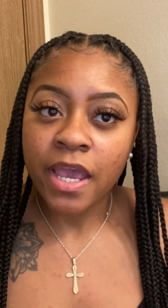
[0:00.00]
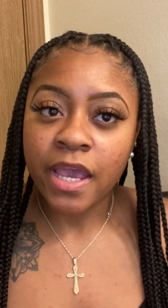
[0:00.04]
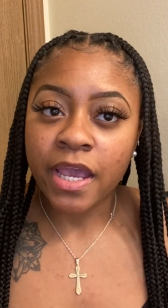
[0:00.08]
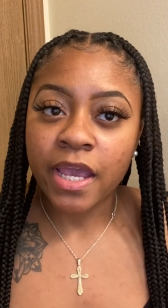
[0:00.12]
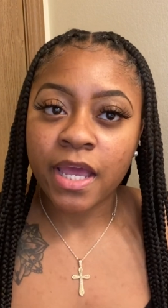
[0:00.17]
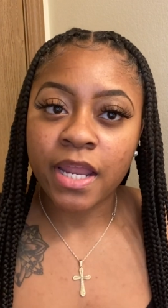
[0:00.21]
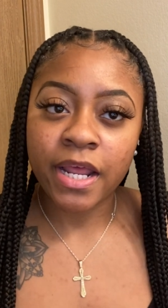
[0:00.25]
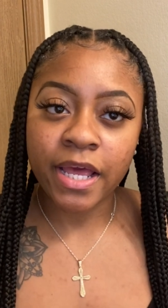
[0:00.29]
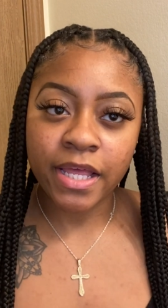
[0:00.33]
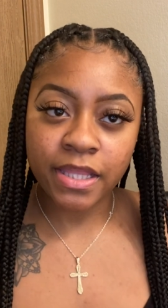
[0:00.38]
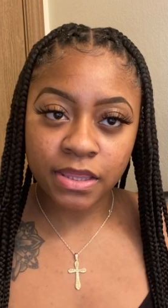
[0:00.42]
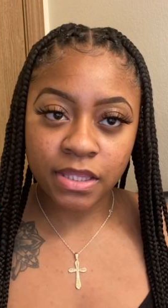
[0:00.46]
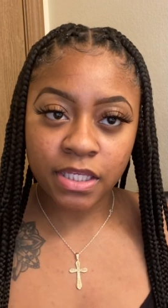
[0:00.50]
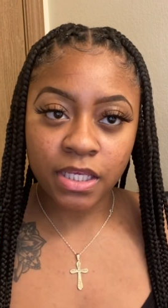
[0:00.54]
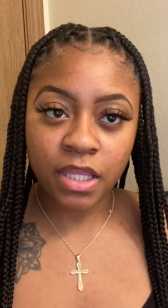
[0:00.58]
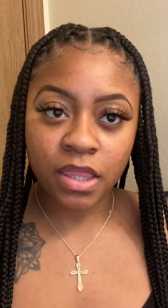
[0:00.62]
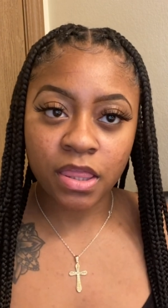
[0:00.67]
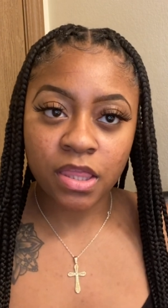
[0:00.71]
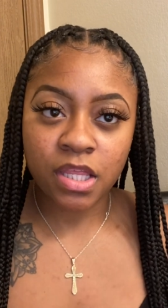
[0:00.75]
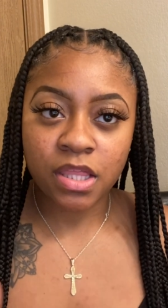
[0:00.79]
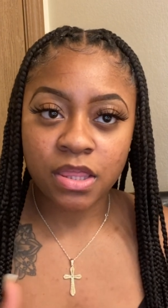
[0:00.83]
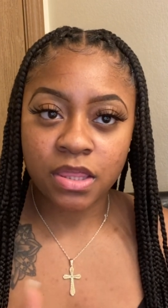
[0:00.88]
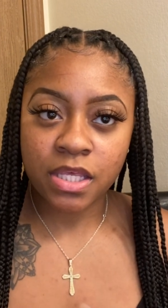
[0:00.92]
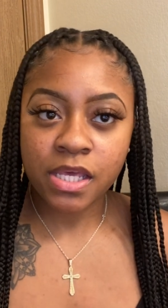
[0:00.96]
And I
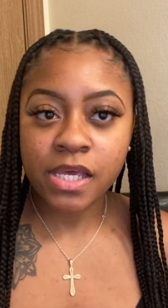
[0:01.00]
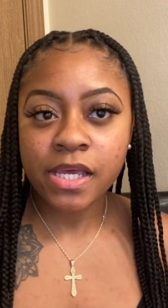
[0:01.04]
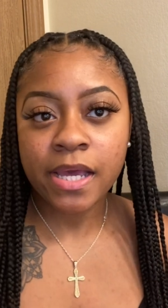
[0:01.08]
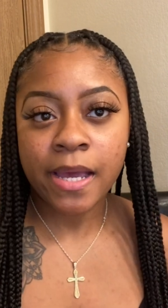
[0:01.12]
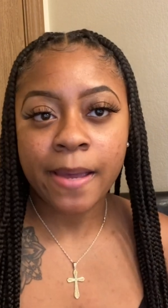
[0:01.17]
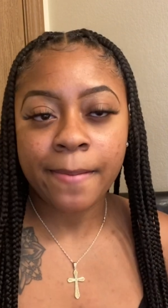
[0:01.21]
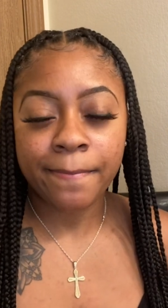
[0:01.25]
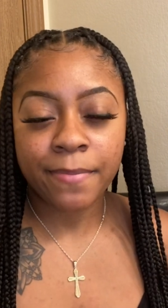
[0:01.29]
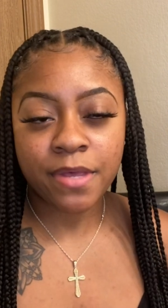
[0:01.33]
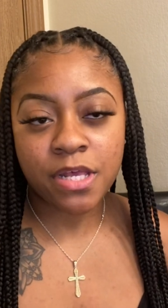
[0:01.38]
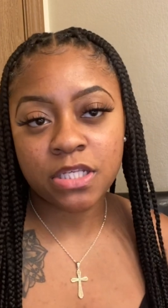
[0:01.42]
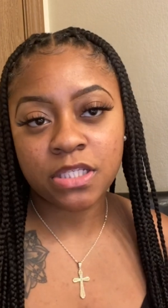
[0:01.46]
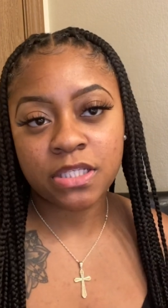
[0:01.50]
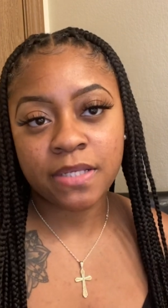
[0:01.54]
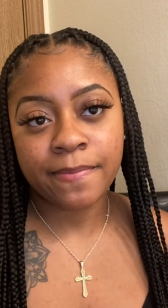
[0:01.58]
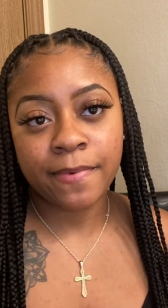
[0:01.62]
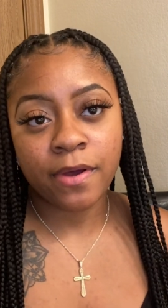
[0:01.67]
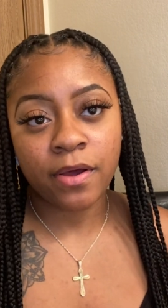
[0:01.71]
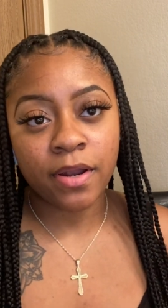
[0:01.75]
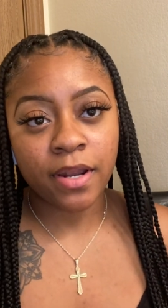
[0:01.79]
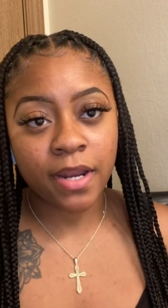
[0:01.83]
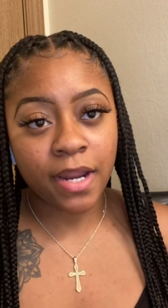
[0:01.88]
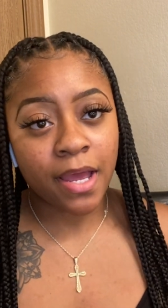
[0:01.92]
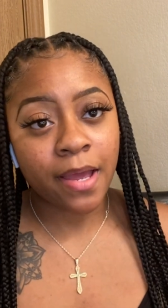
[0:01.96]
think the thing I miss
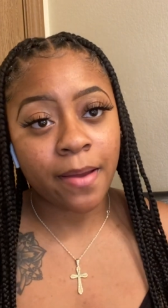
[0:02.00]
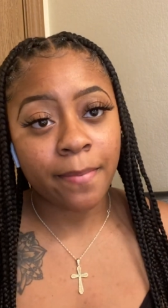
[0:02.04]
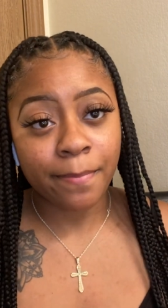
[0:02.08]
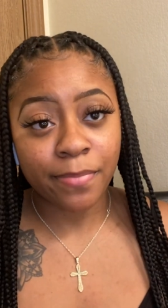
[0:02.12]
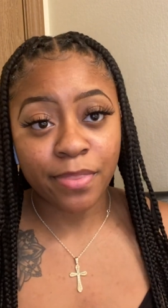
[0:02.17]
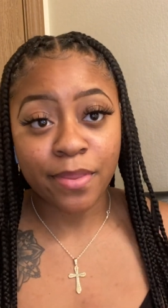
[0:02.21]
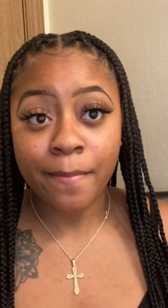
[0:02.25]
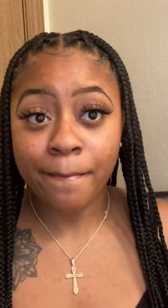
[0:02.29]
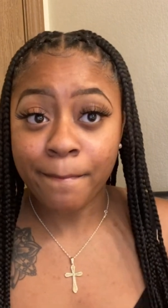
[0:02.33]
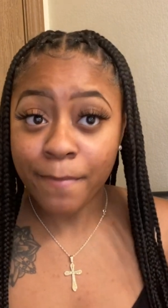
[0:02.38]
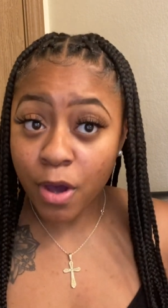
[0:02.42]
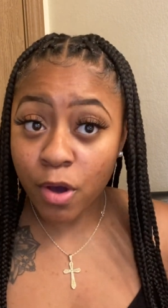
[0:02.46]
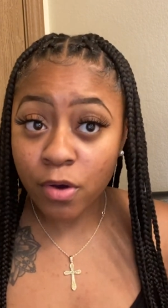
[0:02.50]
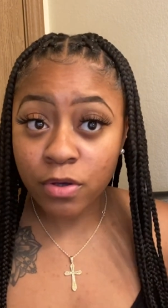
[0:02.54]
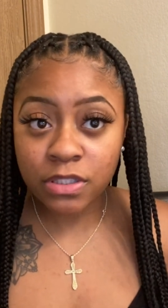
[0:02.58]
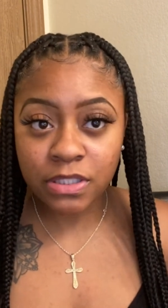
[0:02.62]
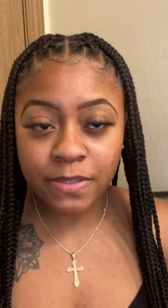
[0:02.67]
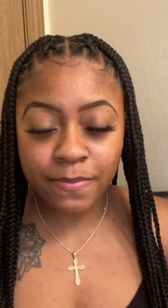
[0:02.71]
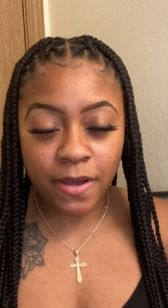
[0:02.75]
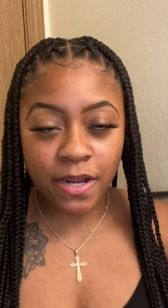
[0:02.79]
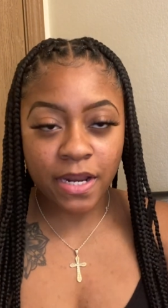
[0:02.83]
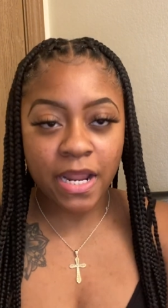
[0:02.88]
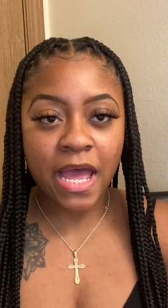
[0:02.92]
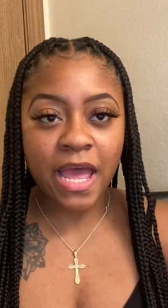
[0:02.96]
the most
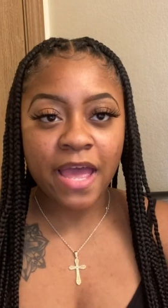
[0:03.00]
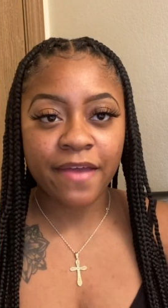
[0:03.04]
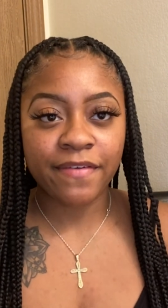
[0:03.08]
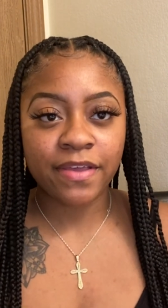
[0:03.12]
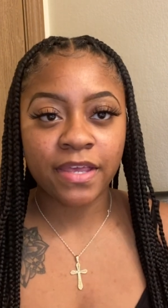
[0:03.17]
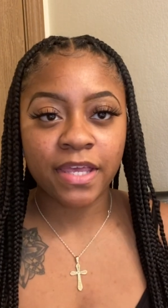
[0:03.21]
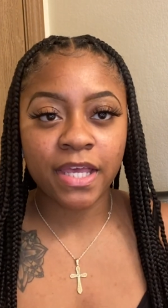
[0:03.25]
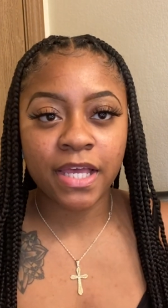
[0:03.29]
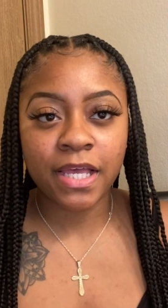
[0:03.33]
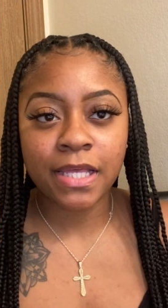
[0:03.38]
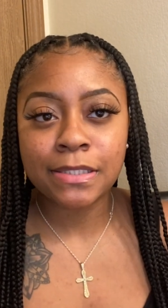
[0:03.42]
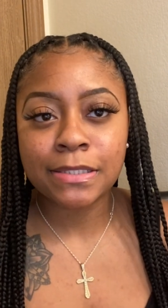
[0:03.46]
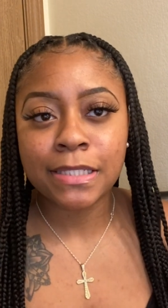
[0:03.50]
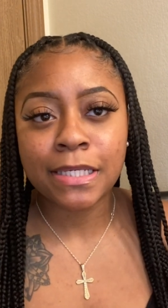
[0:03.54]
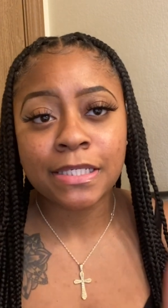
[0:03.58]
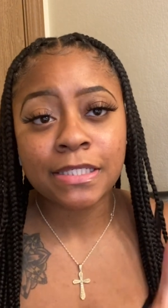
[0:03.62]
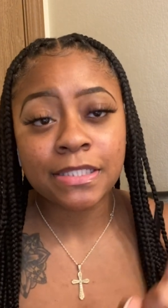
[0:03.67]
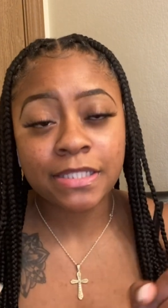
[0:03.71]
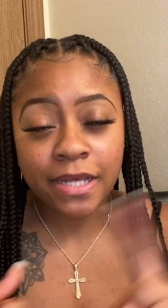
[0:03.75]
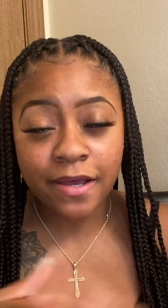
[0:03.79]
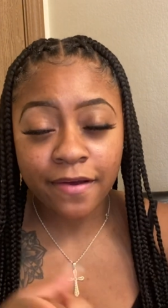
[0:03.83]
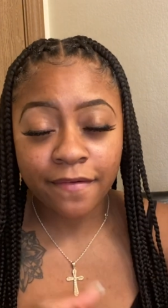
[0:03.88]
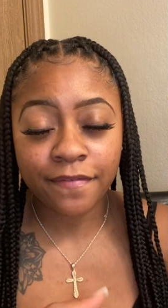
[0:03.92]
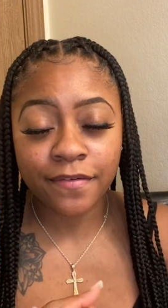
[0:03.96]
about not having kids is
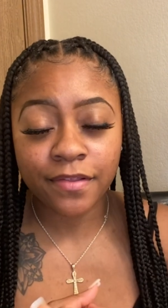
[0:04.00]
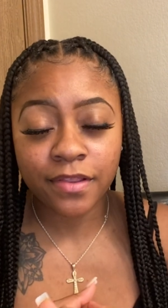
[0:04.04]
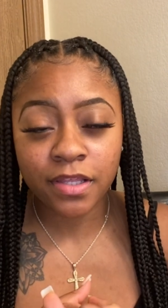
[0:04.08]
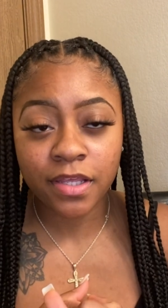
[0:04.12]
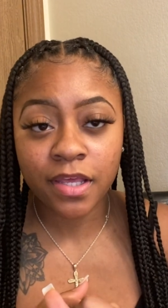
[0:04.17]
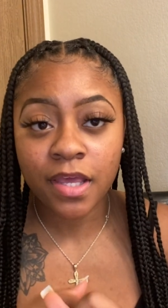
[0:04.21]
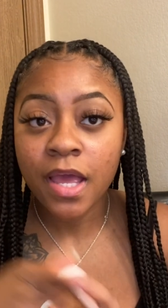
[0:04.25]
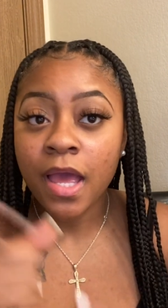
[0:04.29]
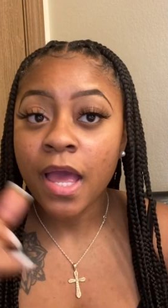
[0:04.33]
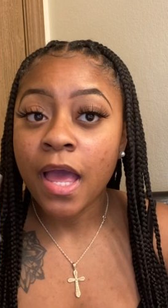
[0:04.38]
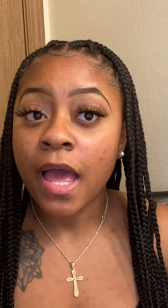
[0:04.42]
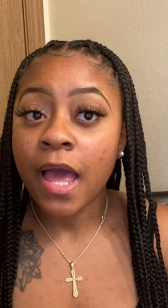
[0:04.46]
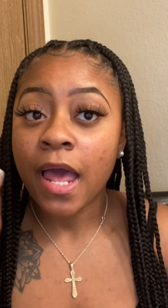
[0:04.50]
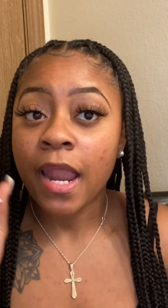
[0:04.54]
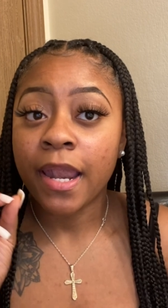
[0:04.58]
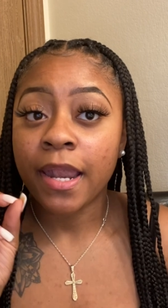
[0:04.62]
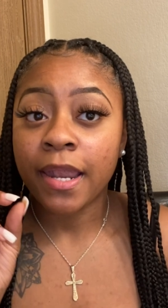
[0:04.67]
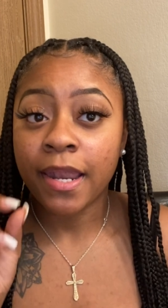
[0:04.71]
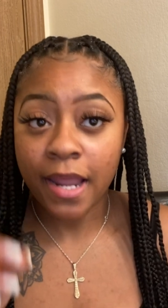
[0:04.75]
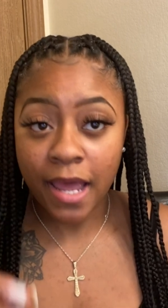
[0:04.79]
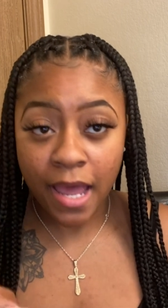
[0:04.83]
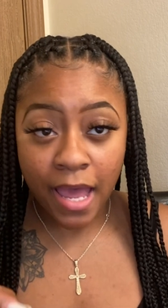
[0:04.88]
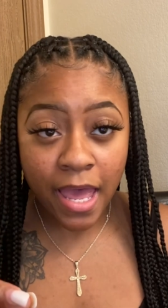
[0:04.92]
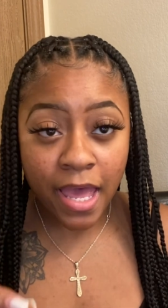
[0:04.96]
definitely
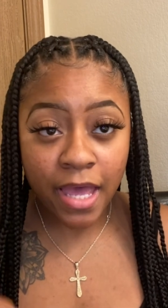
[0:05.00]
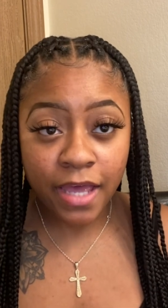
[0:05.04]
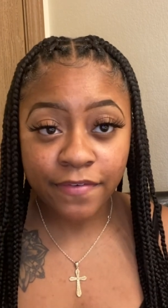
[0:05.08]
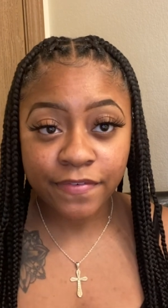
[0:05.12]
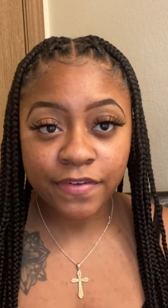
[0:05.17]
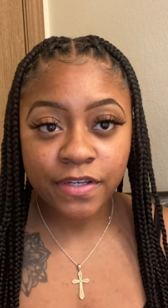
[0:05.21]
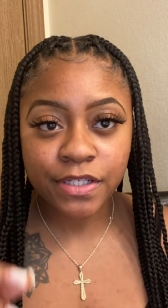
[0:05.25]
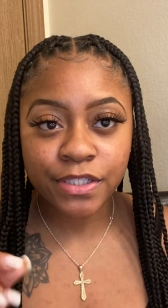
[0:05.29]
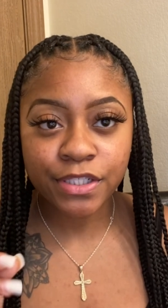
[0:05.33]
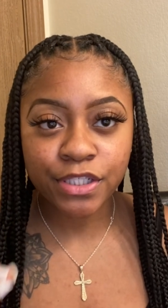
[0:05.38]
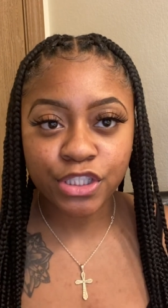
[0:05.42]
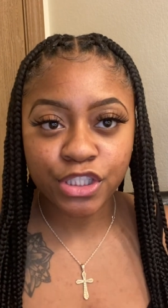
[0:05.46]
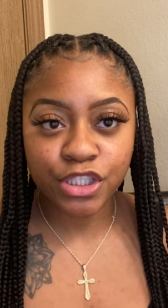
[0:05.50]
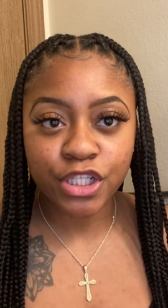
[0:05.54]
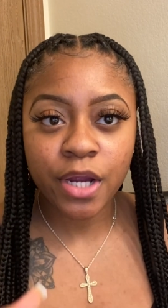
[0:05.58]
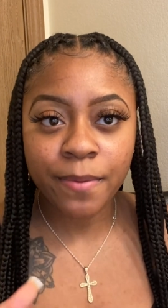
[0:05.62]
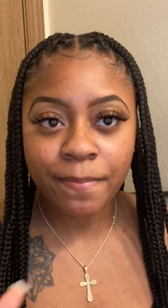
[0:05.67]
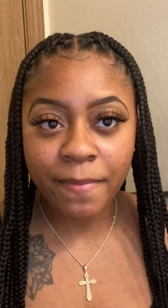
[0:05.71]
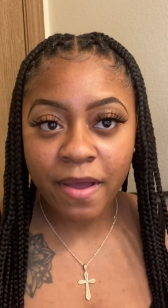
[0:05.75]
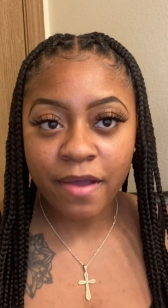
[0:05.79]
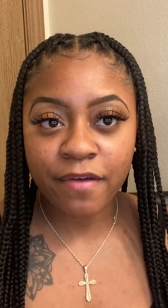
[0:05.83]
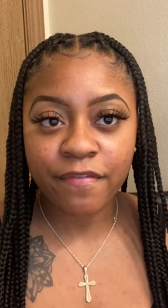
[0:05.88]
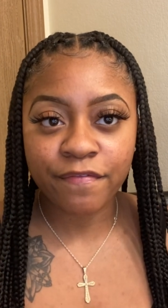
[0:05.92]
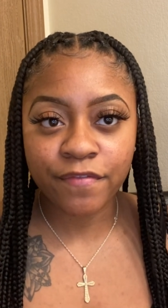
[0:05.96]
not having to share
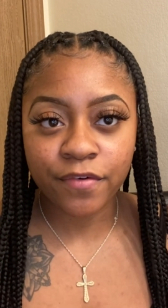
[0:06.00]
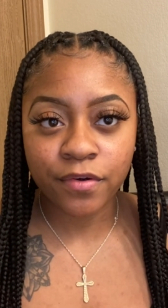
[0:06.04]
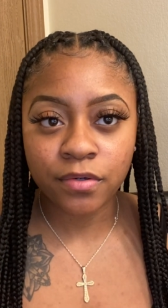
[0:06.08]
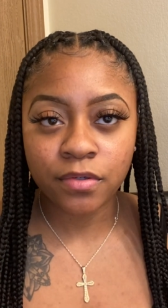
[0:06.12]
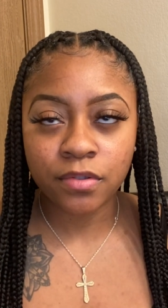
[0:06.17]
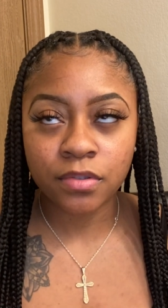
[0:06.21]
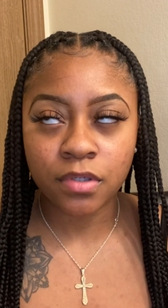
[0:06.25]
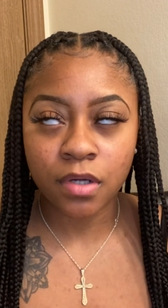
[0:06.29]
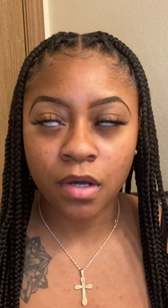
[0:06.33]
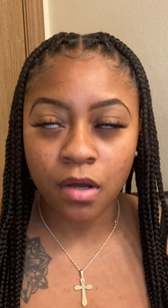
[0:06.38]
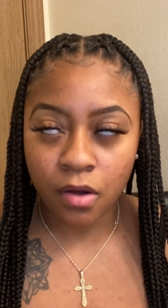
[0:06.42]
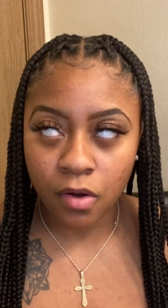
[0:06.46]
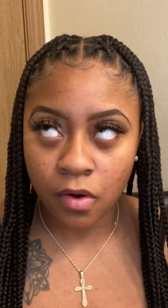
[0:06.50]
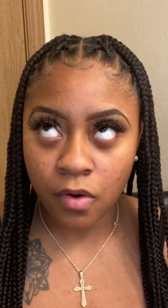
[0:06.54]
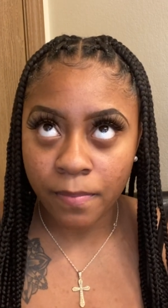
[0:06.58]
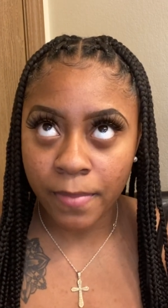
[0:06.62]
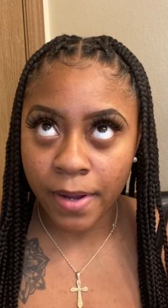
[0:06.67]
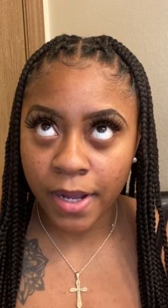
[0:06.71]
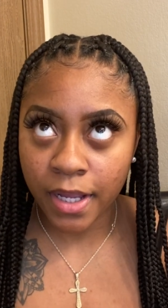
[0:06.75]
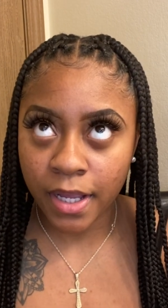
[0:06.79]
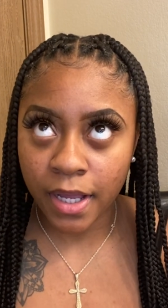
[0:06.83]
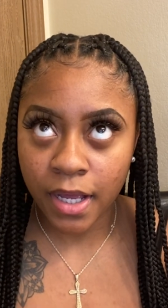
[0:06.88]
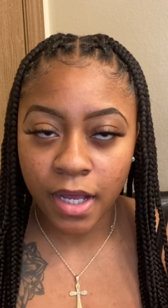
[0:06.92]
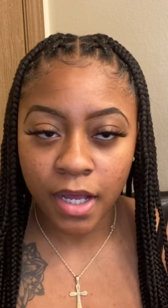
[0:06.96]
my food. Oh
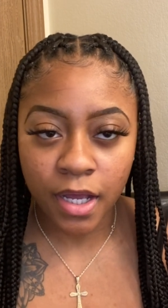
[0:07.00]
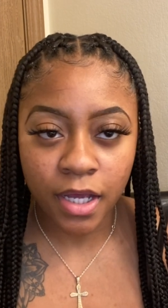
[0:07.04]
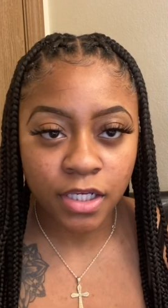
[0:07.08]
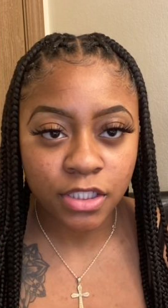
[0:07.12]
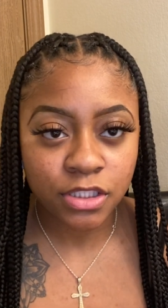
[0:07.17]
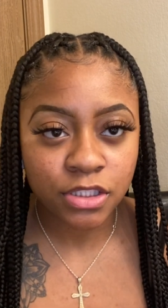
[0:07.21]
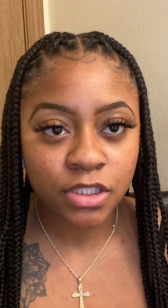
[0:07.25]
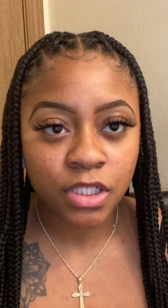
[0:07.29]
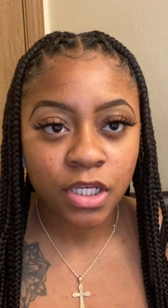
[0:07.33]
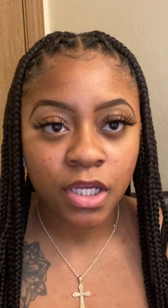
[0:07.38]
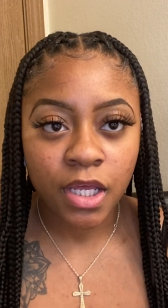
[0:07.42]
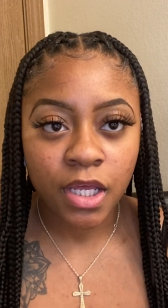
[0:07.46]
my gosh.